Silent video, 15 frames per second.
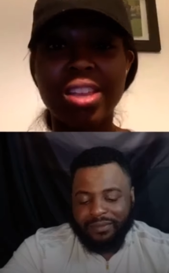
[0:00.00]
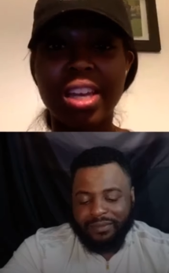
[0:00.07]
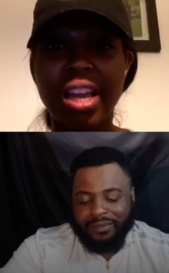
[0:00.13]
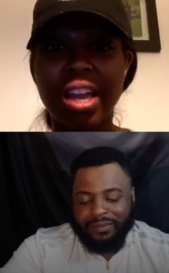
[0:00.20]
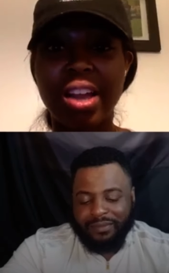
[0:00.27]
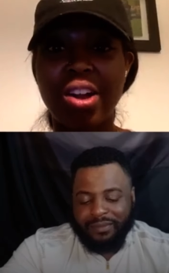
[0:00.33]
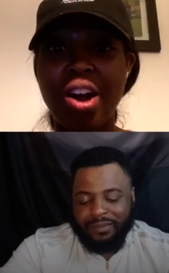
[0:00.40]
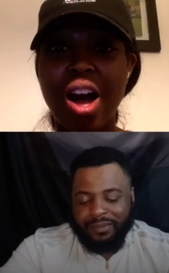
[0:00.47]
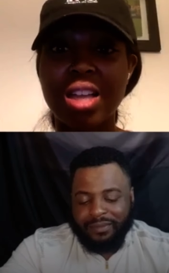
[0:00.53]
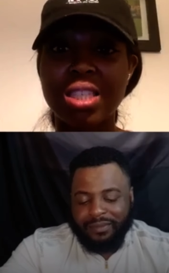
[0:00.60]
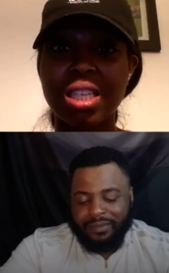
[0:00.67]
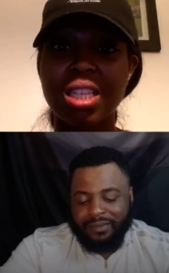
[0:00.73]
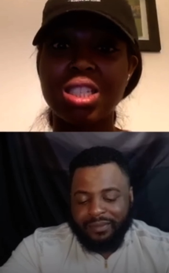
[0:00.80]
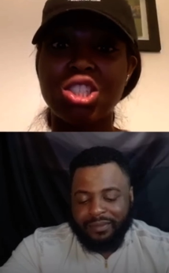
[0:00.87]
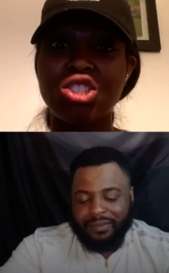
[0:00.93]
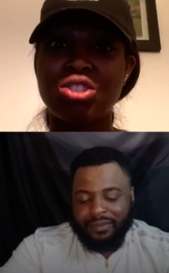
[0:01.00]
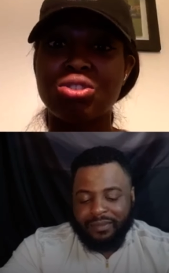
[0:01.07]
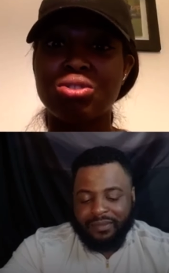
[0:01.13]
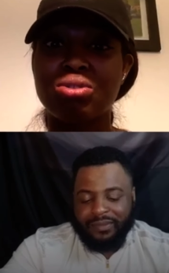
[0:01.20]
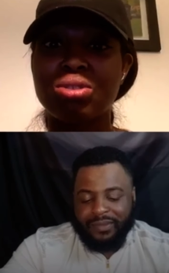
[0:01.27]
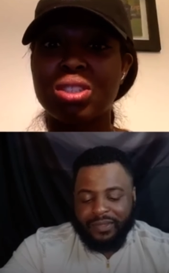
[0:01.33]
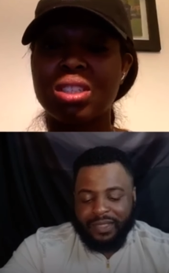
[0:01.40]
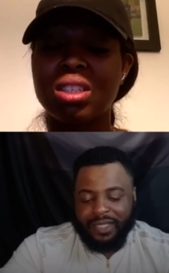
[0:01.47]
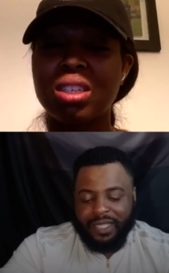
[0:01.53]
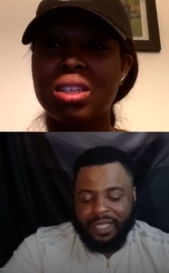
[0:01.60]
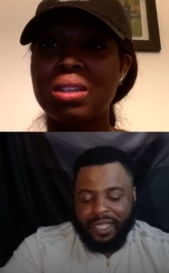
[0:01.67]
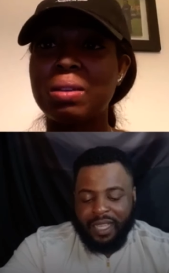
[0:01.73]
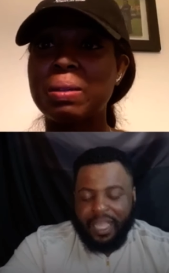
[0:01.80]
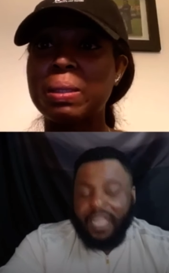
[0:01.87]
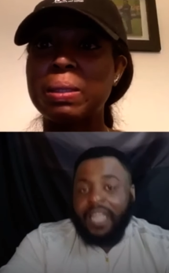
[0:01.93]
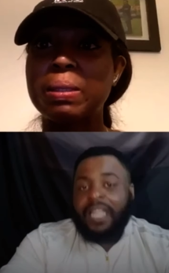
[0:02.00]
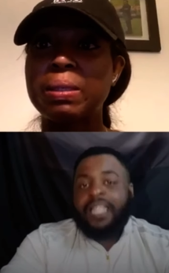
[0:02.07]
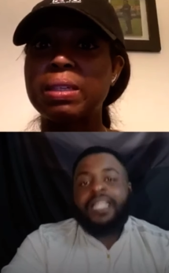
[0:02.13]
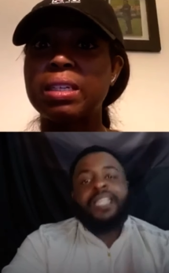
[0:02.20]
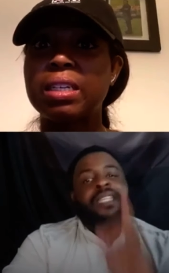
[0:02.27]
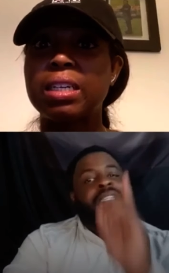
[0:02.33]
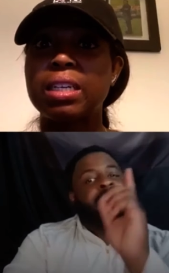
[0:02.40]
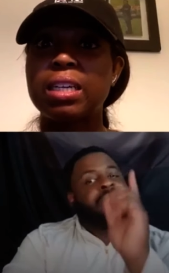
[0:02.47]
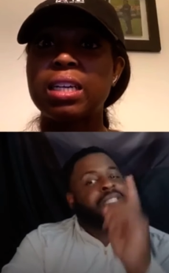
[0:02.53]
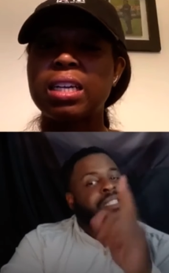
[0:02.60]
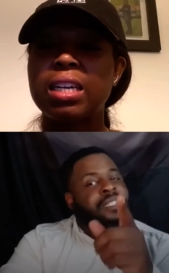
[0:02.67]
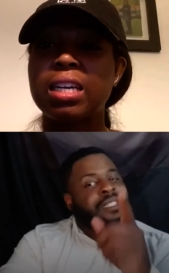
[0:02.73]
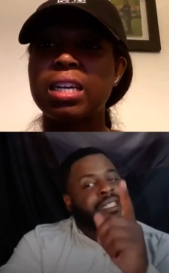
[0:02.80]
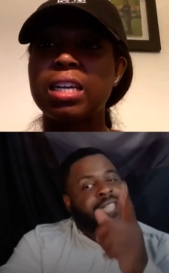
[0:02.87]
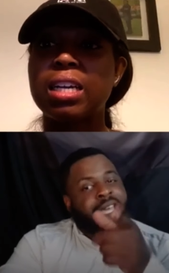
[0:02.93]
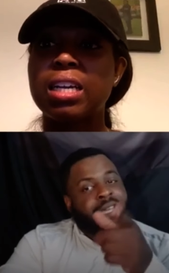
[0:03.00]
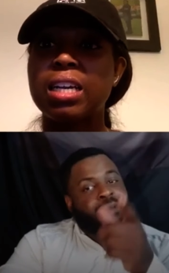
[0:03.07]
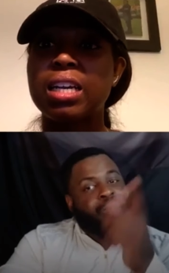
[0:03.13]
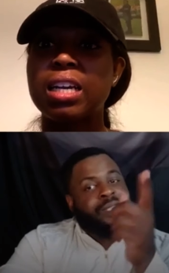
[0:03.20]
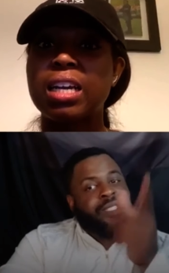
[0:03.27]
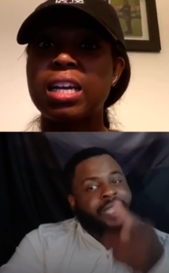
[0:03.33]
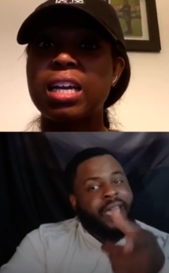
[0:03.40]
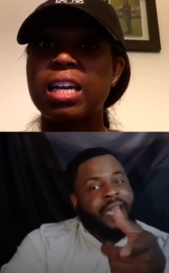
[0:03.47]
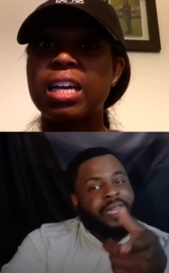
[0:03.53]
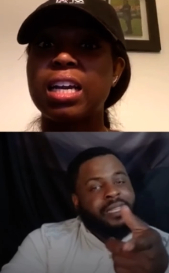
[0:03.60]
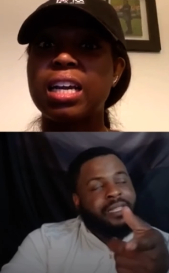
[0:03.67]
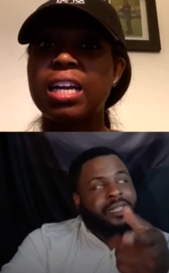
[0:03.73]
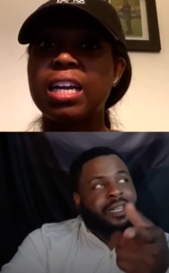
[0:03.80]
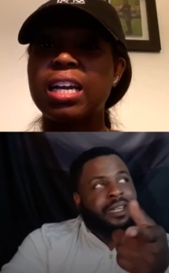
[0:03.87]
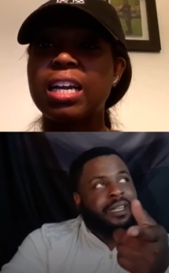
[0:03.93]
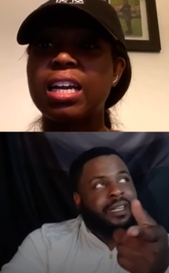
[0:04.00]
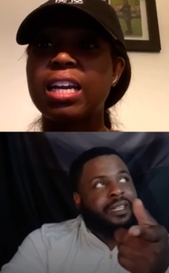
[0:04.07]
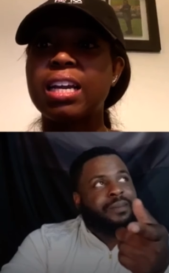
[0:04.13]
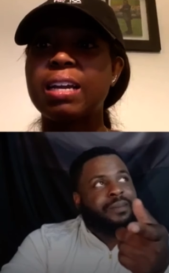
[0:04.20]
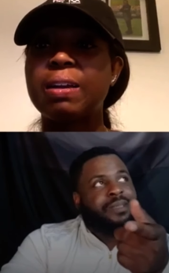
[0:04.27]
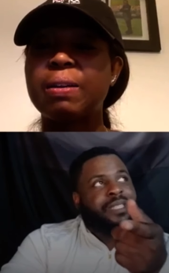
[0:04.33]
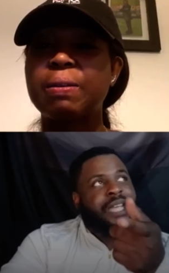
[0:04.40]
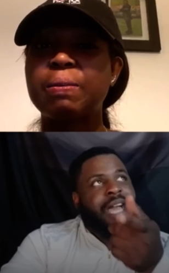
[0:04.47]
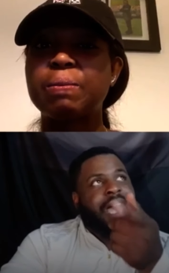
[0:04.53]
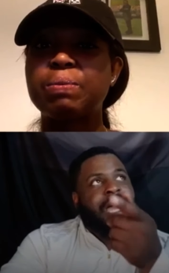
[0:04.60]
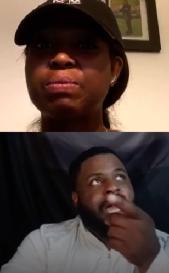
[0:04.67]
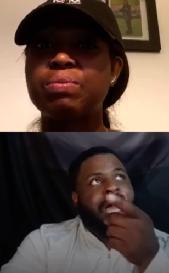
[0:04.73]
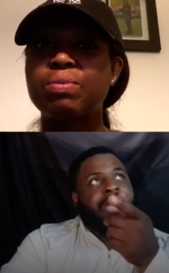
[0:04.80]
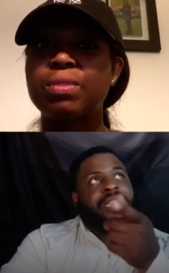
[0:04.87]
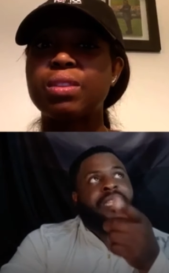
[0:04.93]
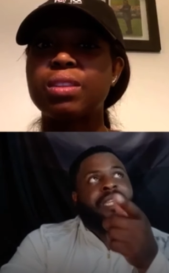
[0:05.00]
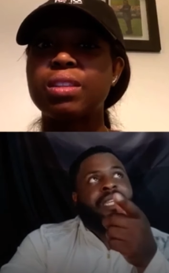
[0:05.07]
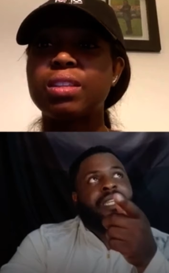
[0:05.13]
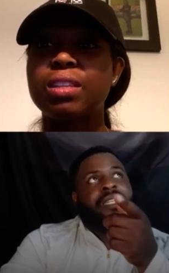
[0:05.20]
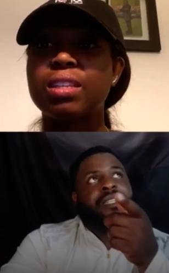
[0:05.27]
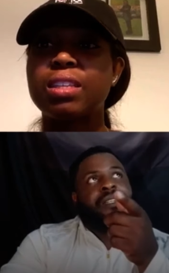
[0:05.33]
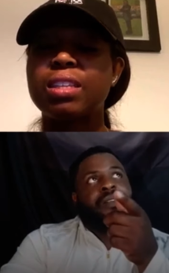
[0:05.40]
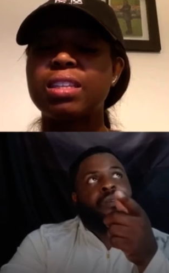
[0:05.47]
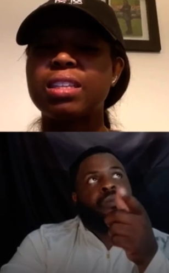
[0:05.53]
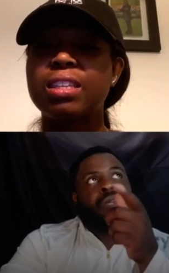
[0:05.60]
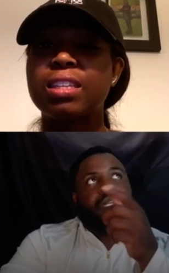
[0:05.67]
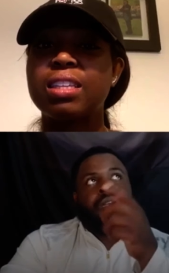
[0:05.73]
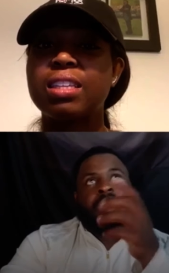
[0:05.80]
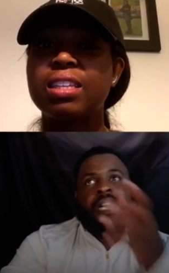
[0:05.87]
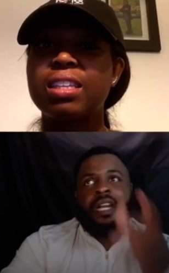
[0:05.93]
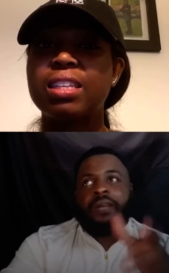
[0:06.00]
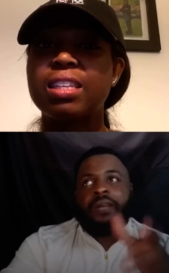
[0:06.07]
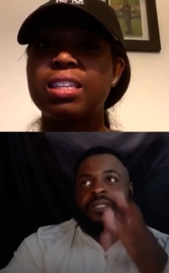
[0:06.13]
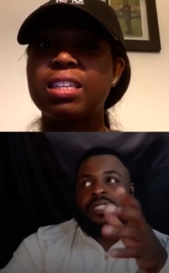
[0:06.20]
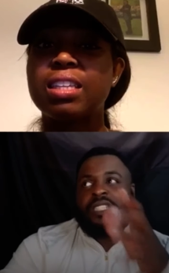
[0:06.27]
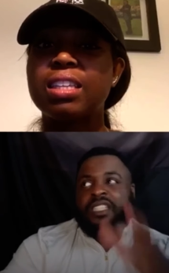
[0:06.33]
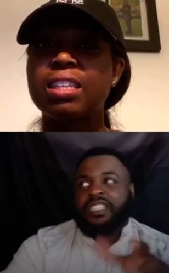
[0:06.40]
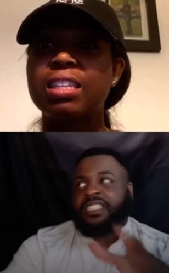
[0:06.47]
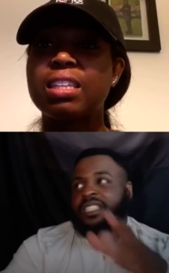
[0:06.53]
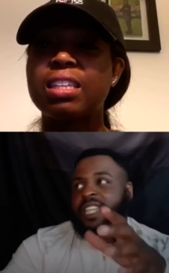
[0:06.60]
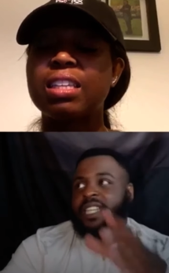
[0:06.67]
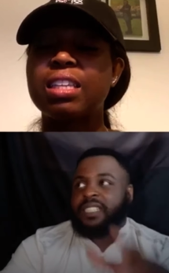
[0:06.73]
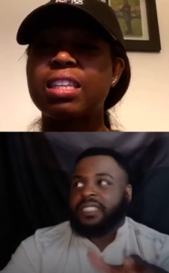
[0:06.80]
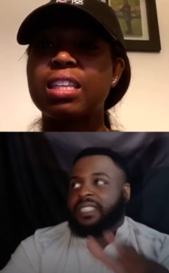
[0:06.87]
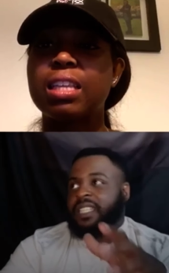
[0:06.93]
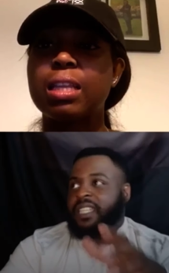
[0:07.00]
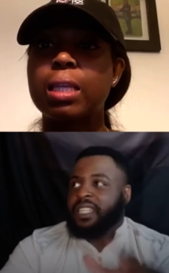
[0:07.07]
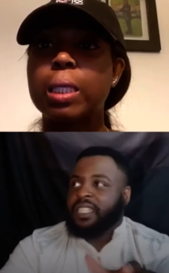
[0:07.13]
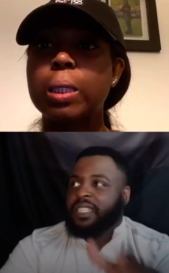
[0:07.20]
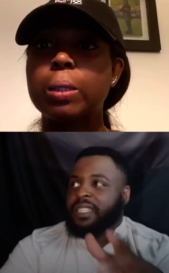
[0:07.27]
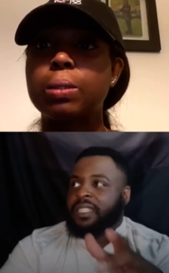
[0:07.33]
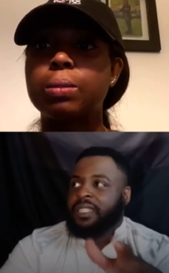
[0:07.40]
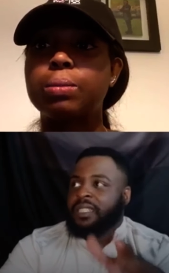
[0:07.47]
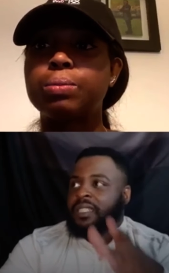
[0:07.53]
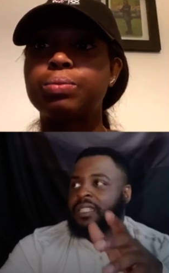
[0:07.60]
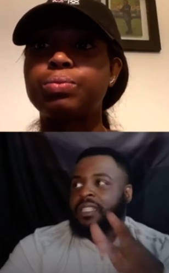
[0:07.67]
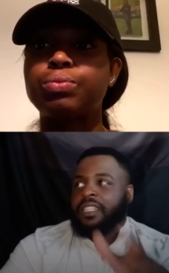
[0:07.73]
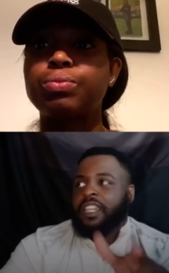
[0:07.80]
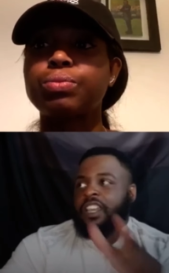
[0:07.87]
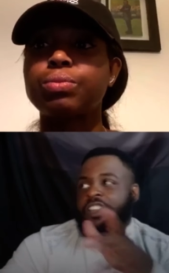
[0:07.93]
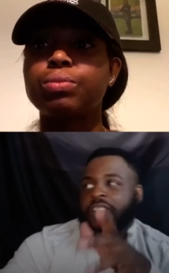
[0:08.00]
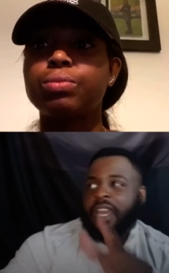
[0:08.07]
Speaker 1: thing that could cause the issue
Speaker 2: and that with that comes i think when it comes to the sex thing you're